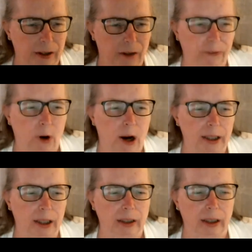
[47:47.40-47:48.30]
on
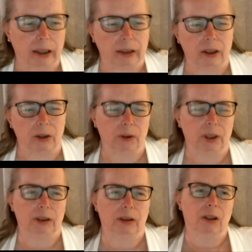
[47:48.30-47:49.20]
Friday, and I know
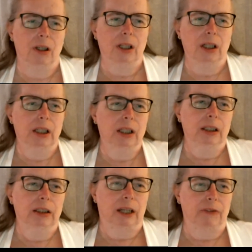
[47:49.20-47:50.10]
that
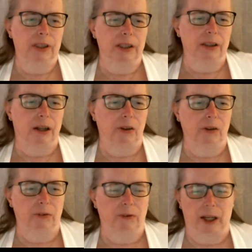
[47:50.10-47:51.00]
David's
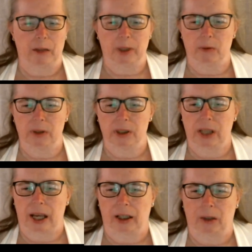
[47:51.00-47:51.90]
entire family was
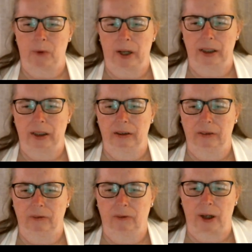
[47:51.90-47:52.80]
at a wedding
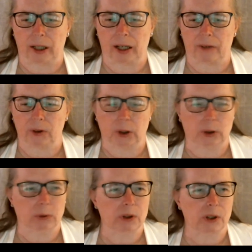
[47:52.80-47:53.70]
Friday
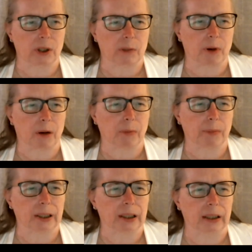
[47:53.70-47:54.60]
afternoon, so they
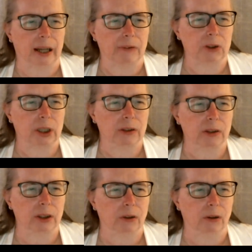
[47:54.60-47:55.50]
probably didn't have a
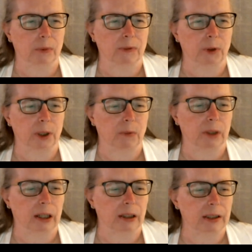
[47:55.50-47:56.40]
chance to do it before they
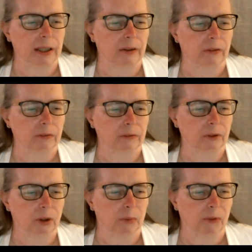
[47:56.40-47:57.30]
went out of town
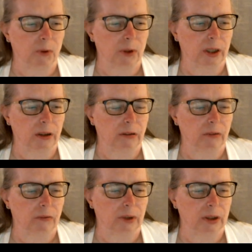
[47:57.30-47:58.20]
or before they
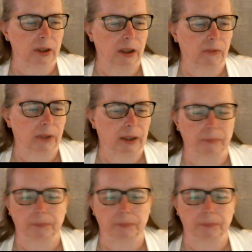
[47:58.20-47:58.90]
went to the event.